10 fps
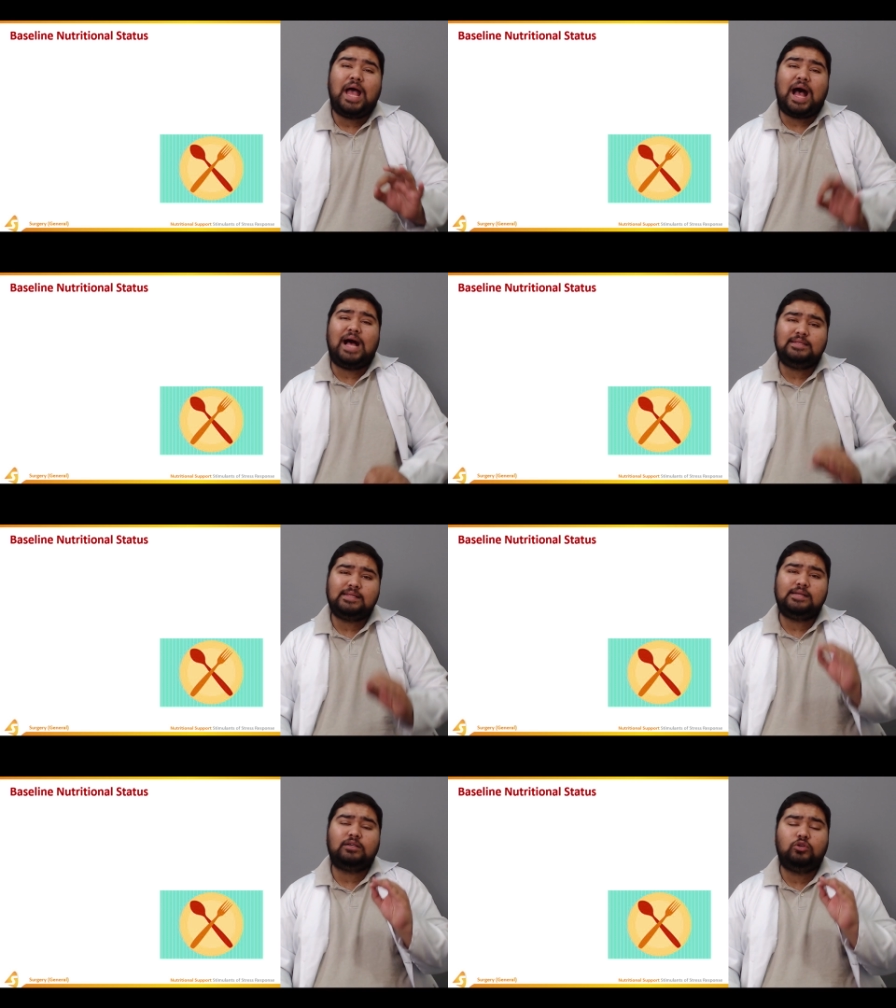As
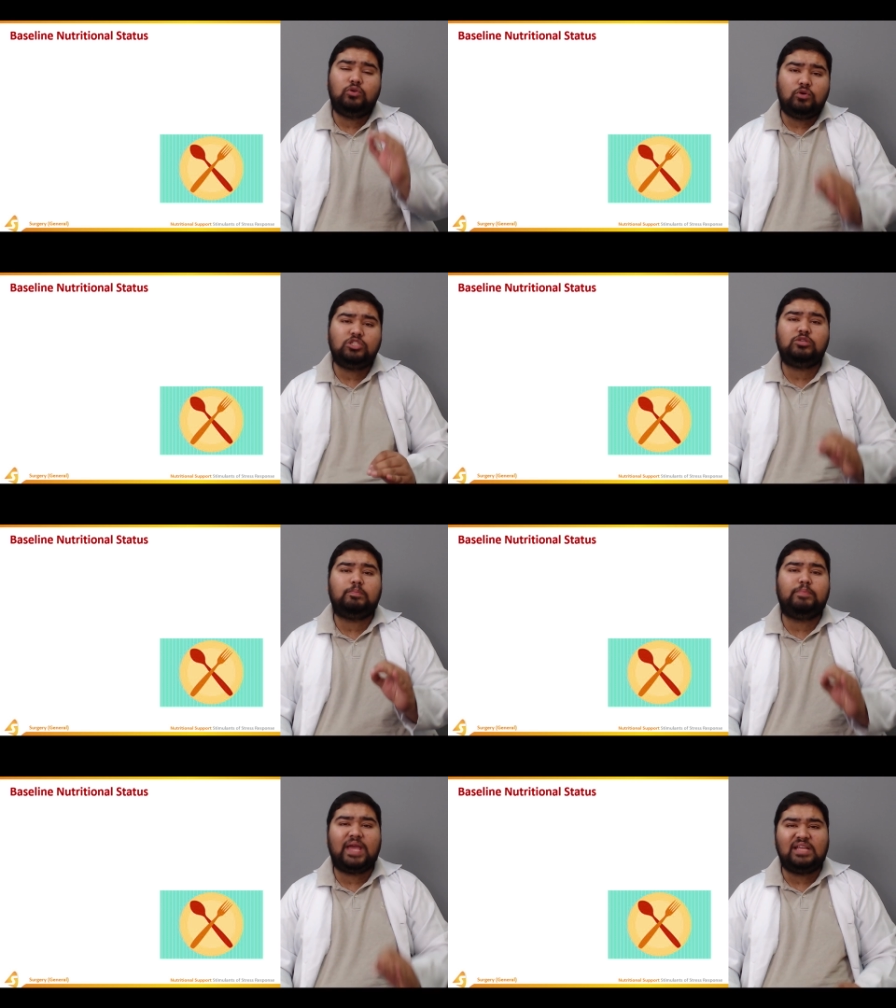a good
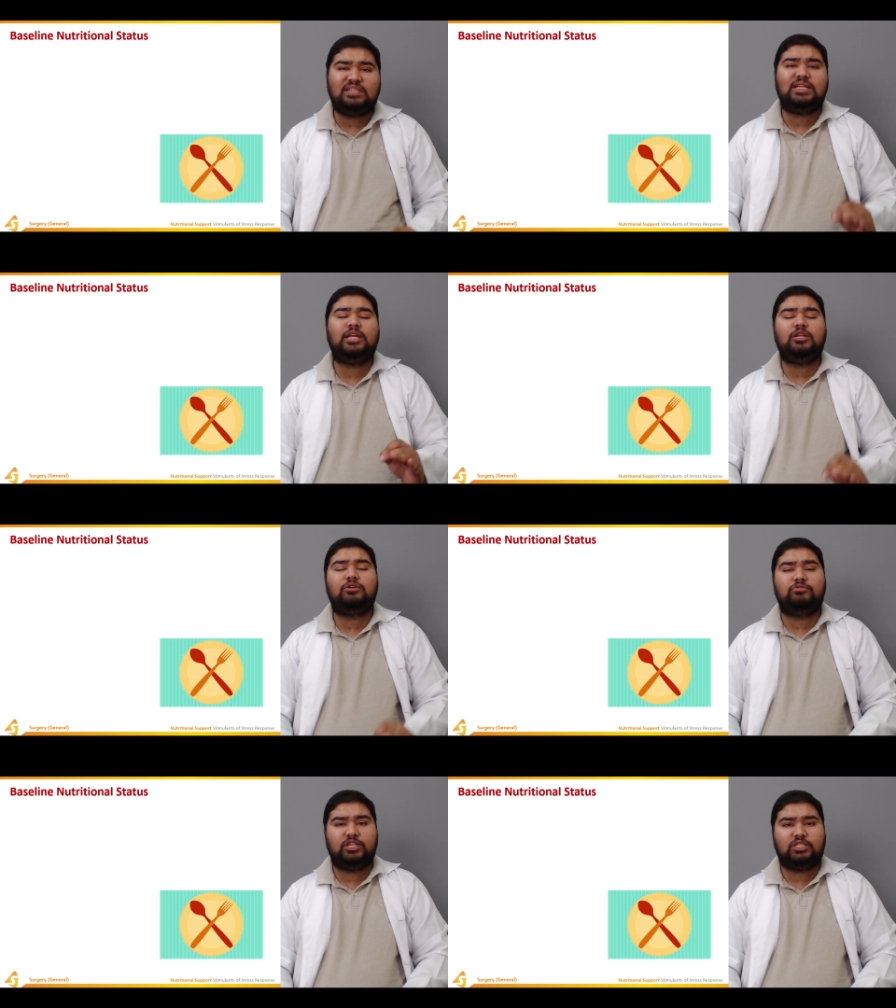baseline
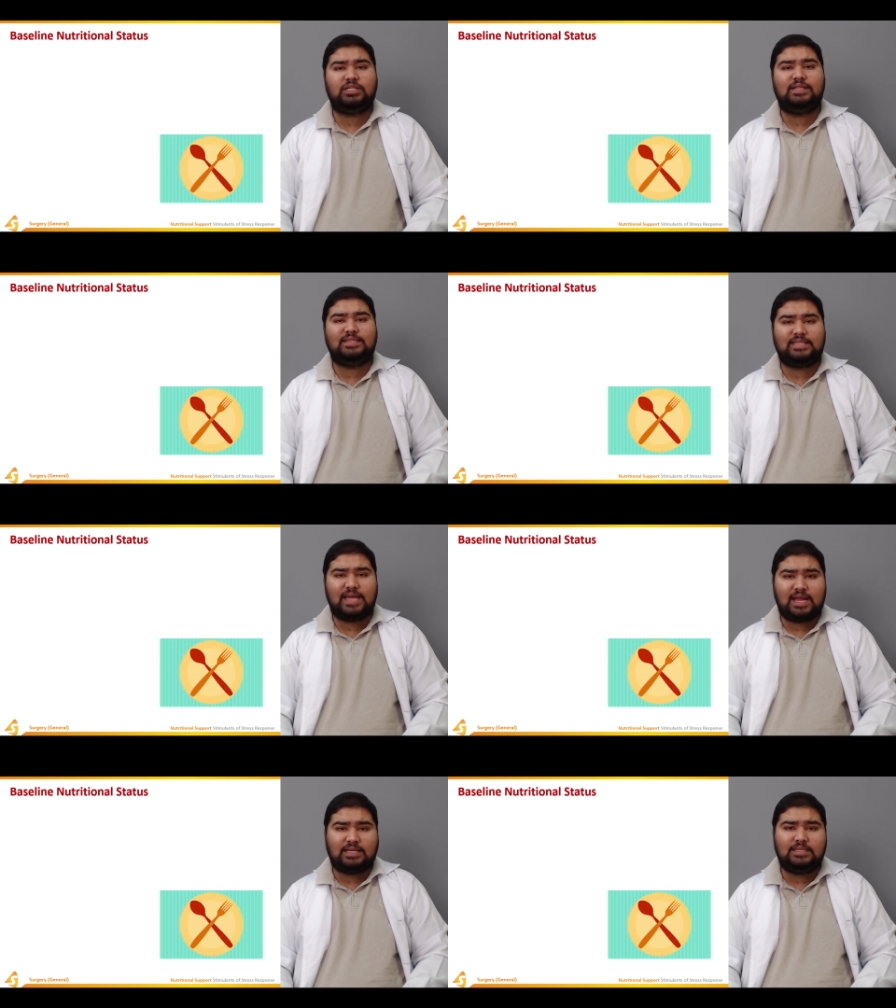nutritional
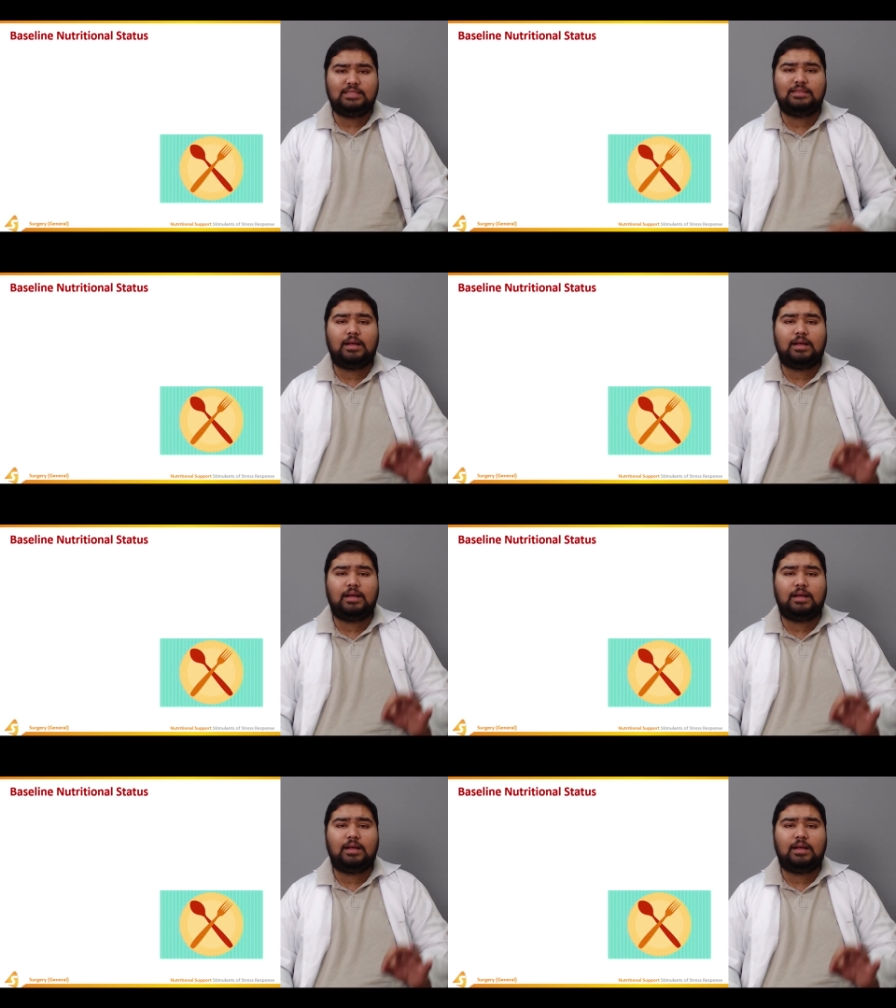status,